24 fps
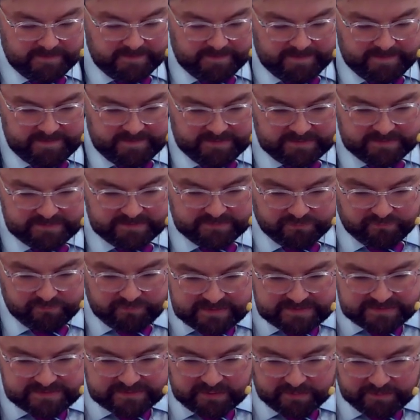that has
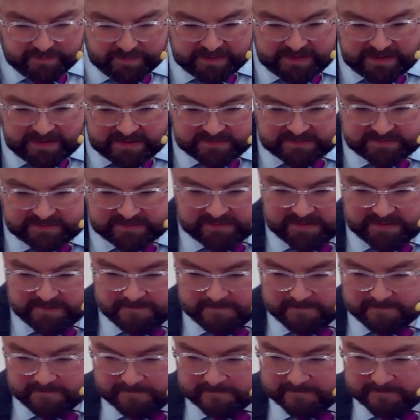risen up against him.